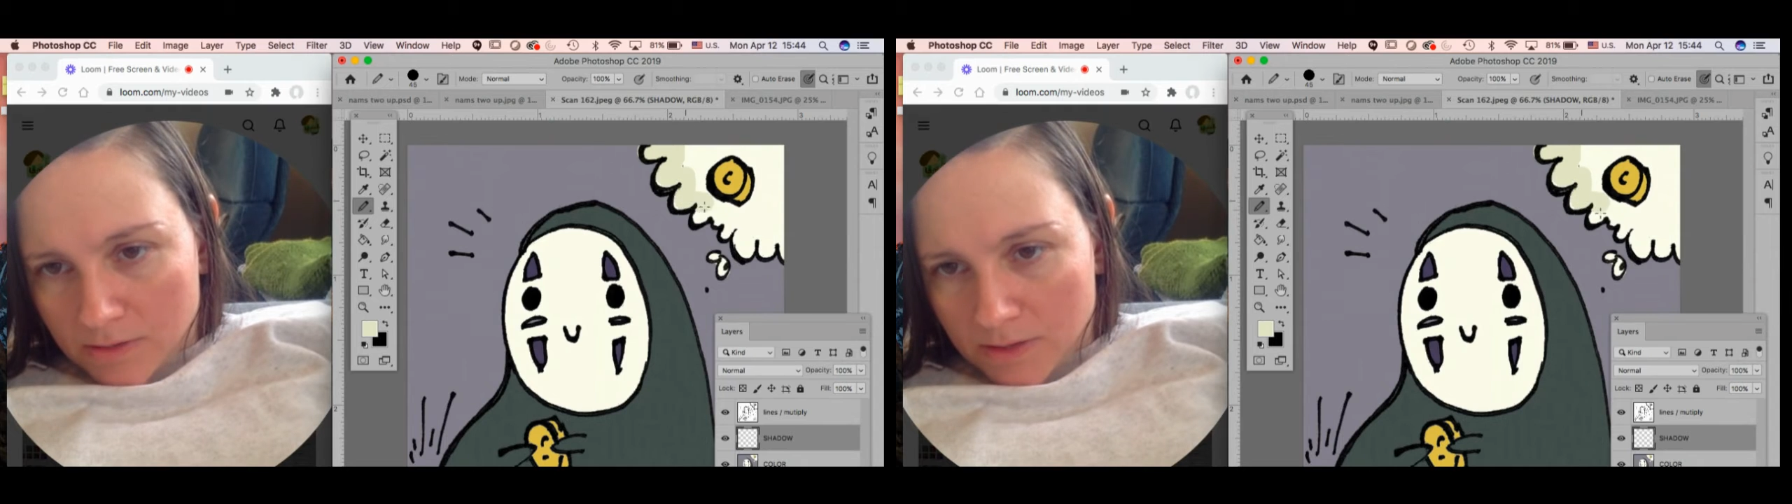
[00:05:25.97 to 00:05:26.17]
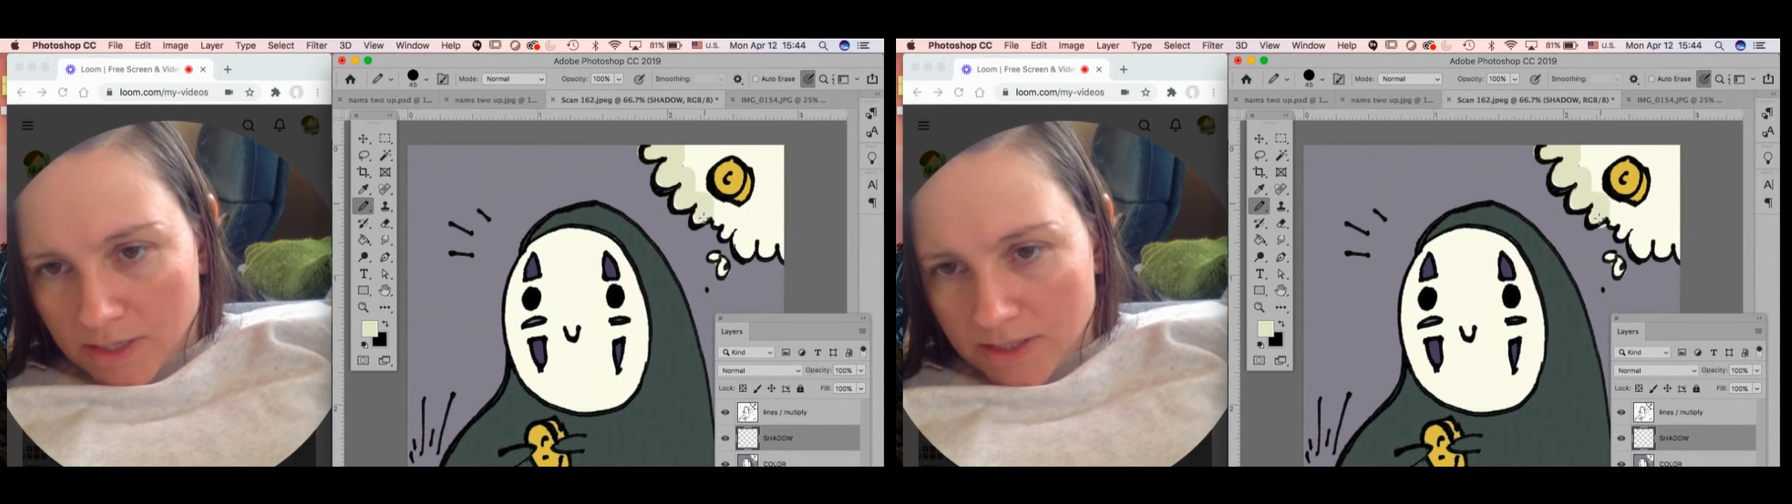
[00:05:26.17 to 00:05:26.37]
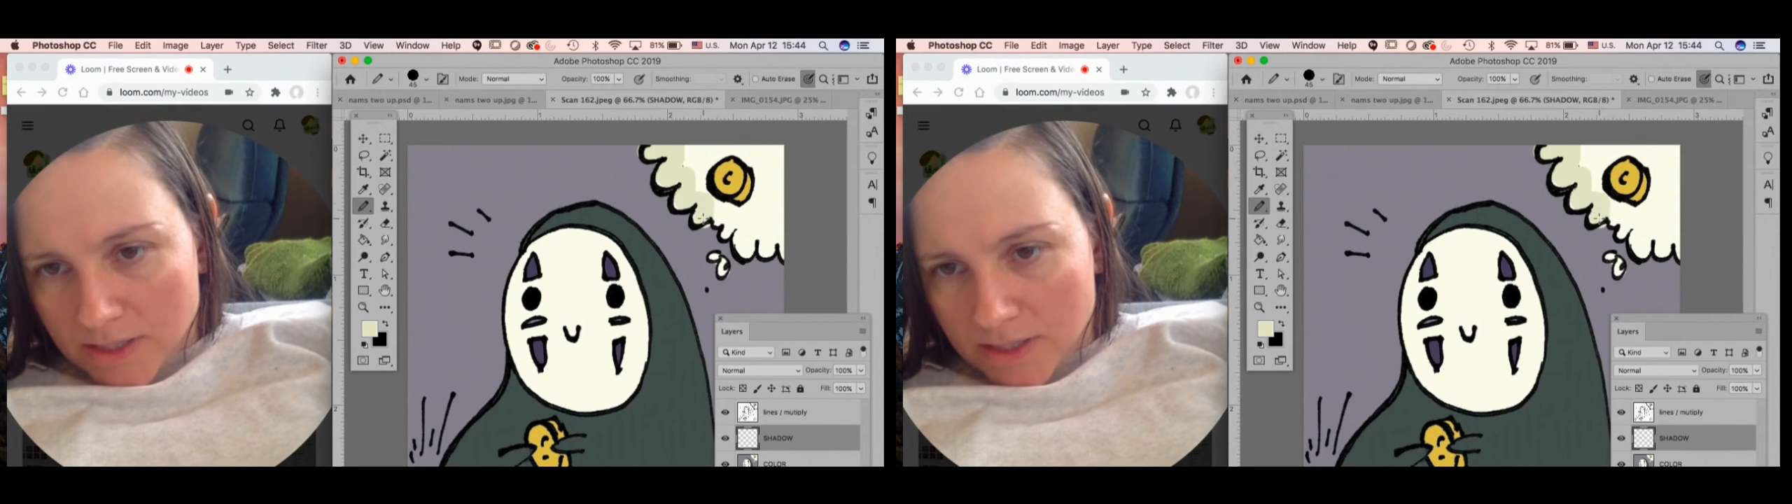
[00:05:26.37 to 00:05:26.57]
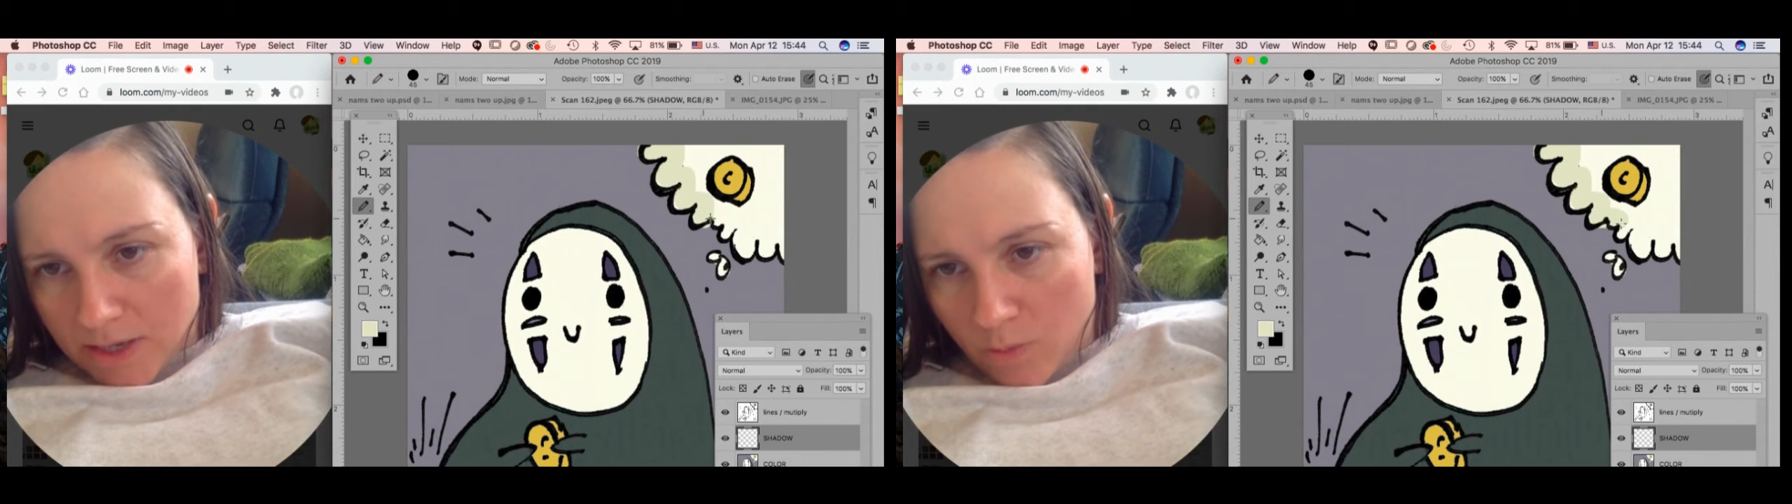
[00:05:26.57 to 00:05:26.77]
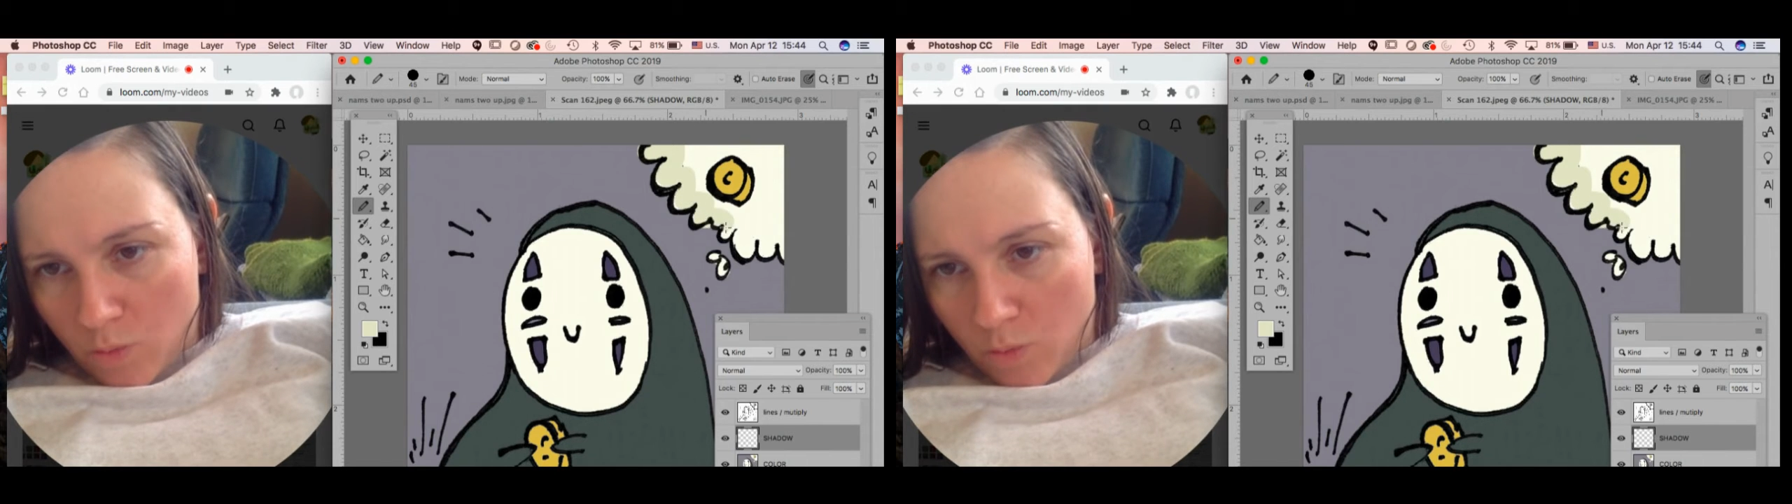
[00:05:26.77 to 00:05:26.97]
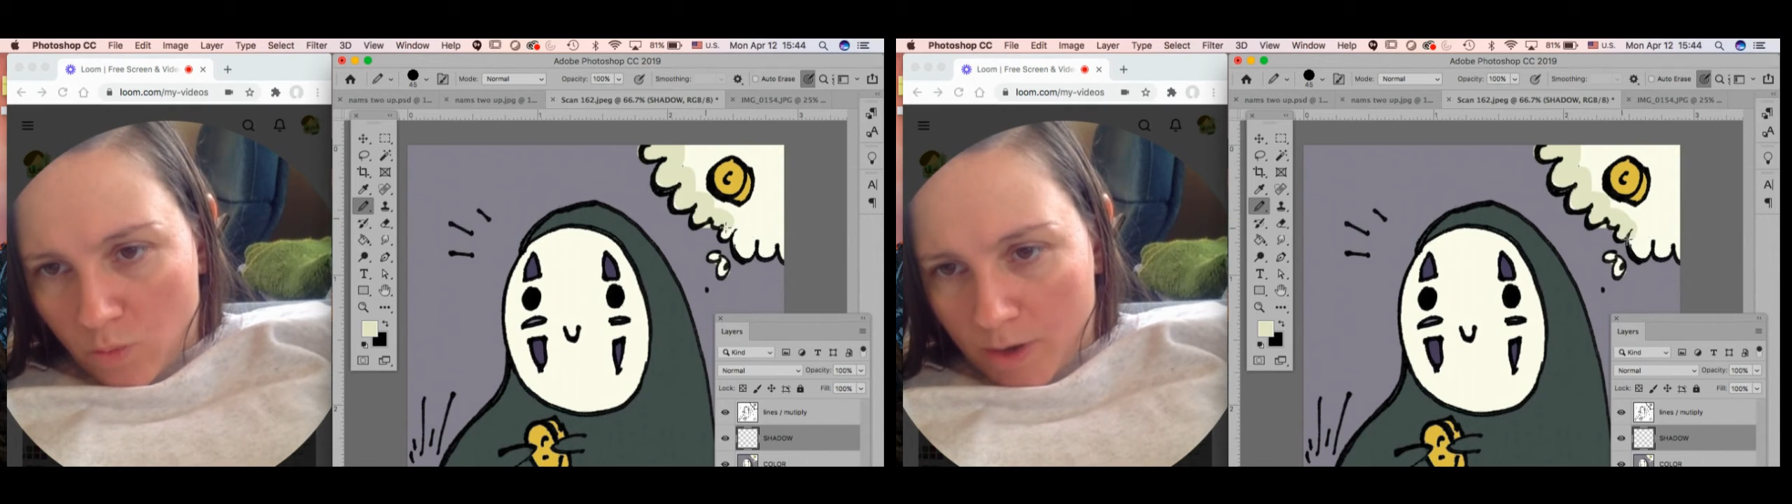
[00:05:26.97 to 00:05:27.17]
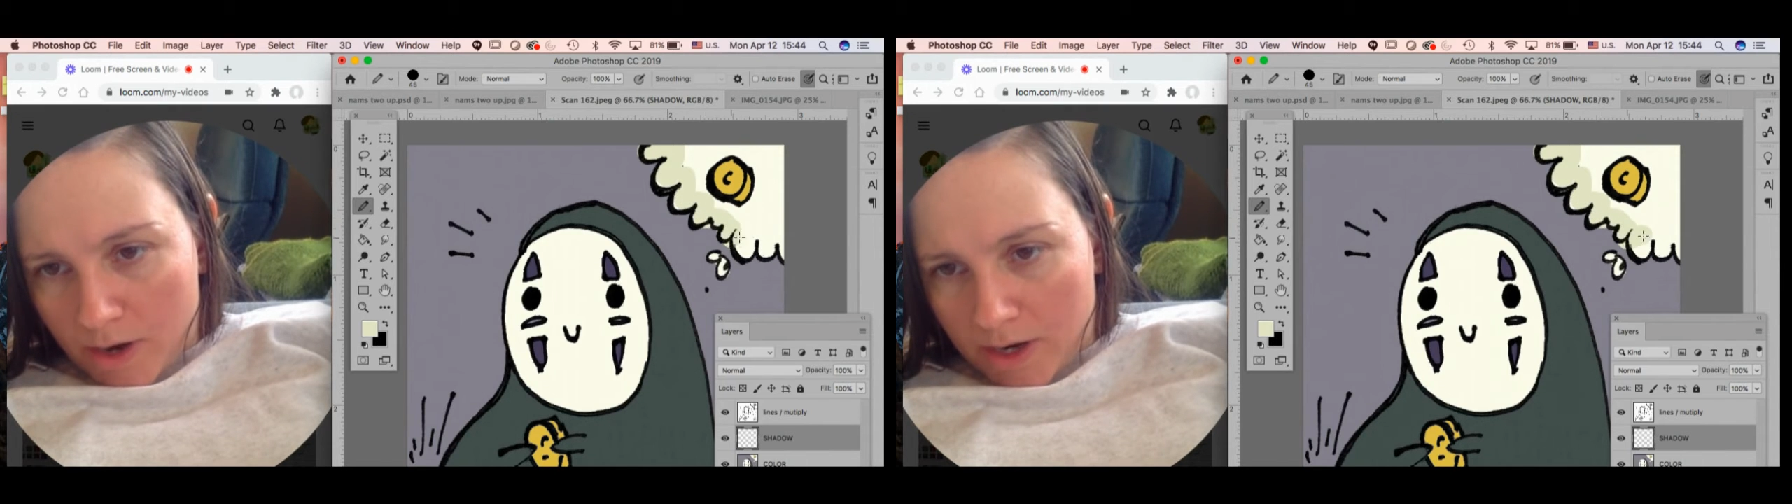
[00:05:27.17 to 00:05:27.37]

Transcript: That's like warmer